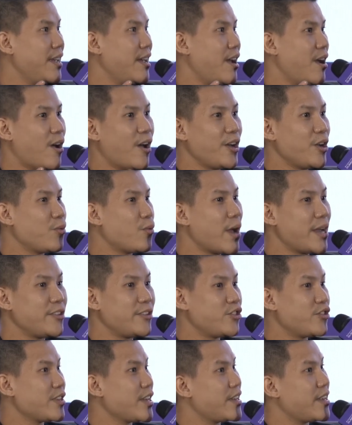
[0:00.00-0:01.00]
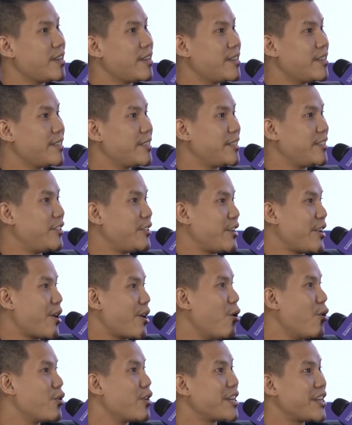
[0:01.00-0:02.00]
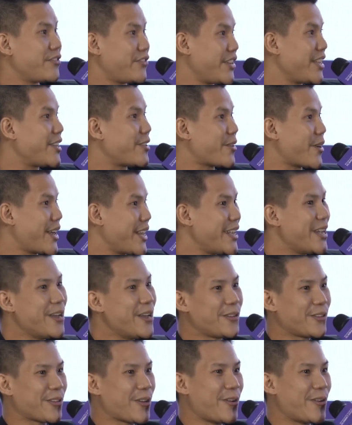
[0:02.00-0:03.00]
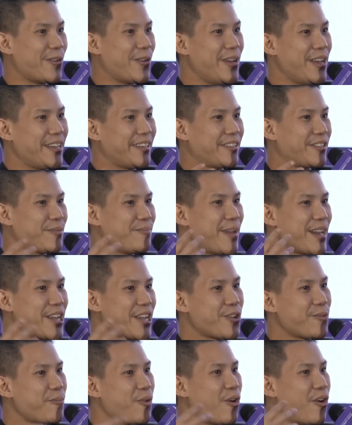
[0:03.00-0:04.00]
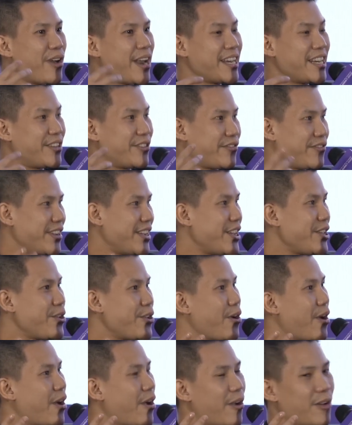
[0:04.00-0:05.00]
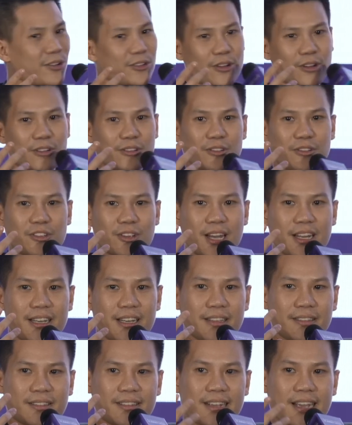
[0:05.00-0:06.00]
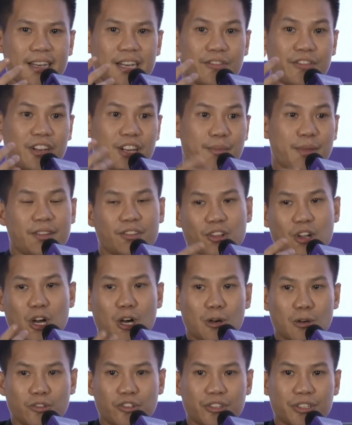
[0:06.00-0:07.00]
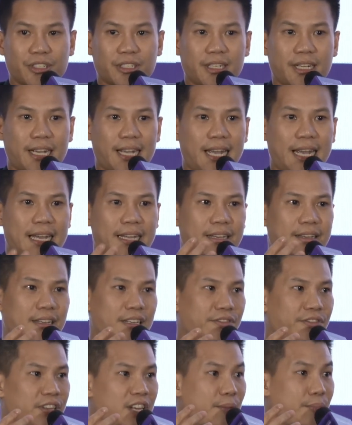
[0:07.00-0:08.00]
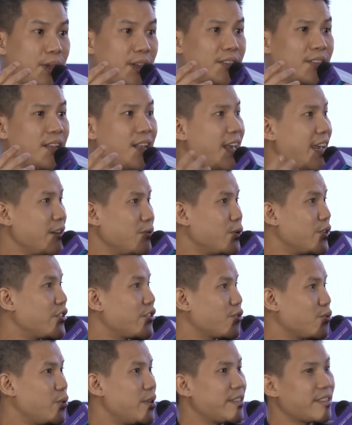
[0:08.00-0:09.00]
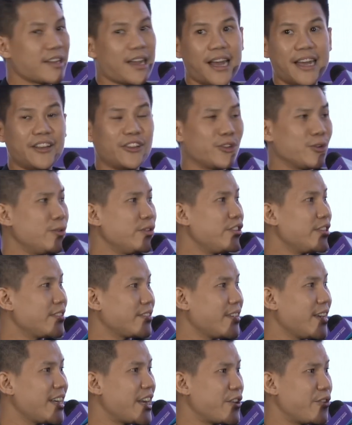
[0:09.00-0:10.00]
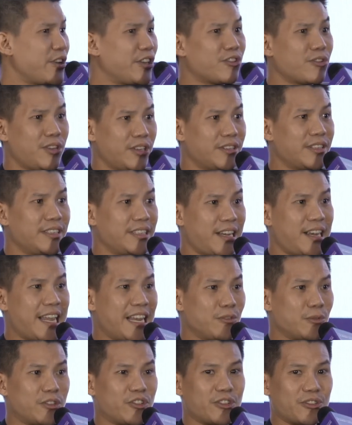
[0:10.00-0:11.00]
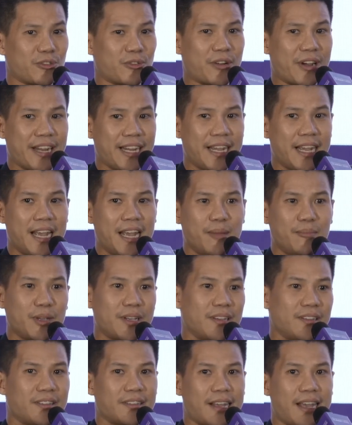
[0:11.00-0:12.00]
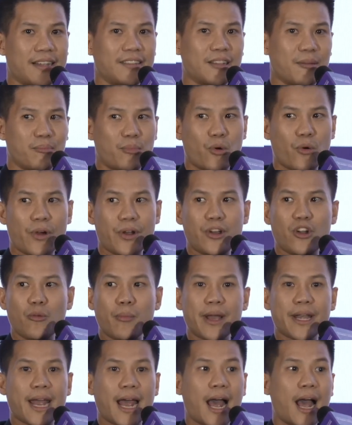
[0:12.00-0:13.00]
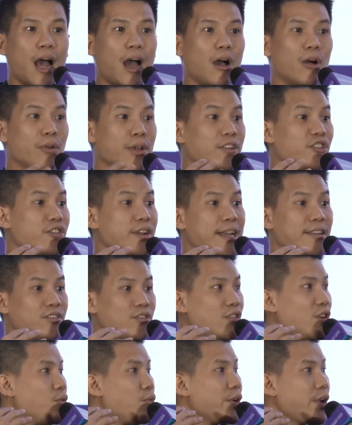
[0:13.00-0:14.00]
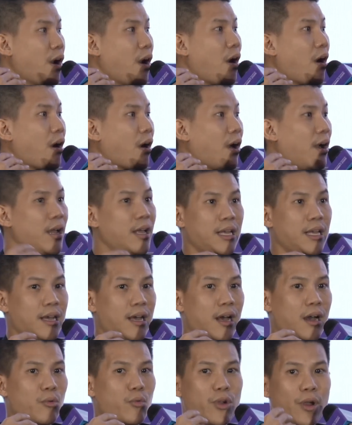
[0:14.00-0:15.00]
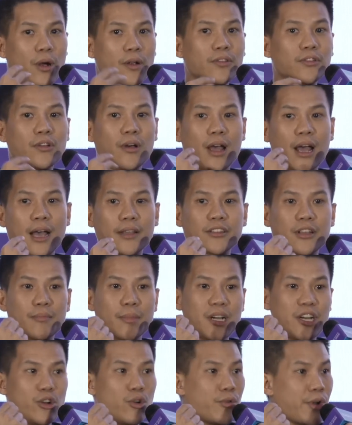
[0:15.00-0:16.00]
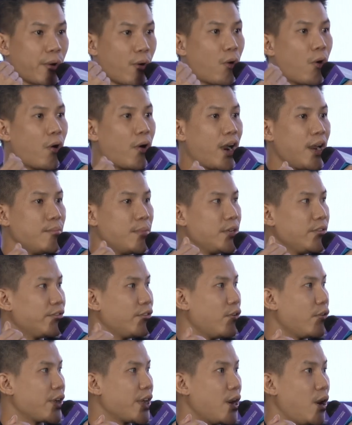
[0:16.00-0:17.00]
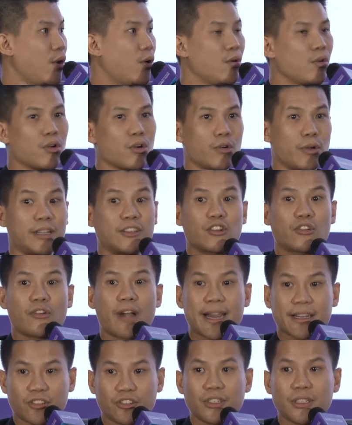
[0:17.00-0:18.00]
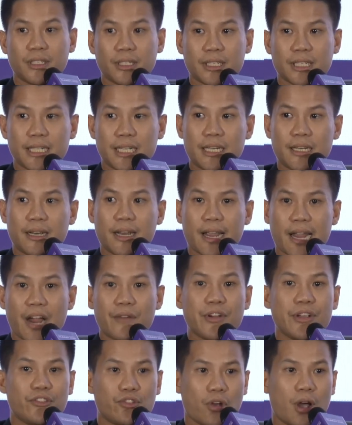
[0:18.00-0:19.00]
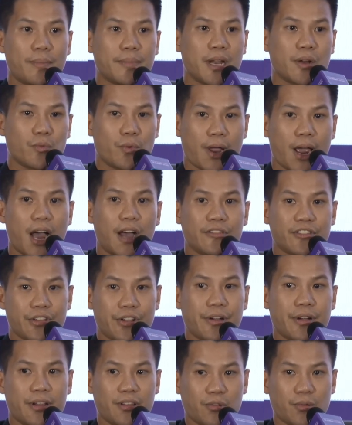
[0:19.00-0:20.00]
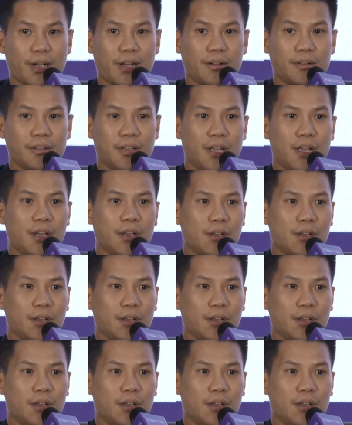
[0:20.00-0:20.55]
Otherwise, you just the O, not the V, right? So to make you more like the V, you have also to understand the Vietnamese culture and the Vietnamese language, which Antu just said you need to learn the languages, right? Because at some point, no matter how international we are, we also have some little requirement for the local interaction in every job that we have here as well.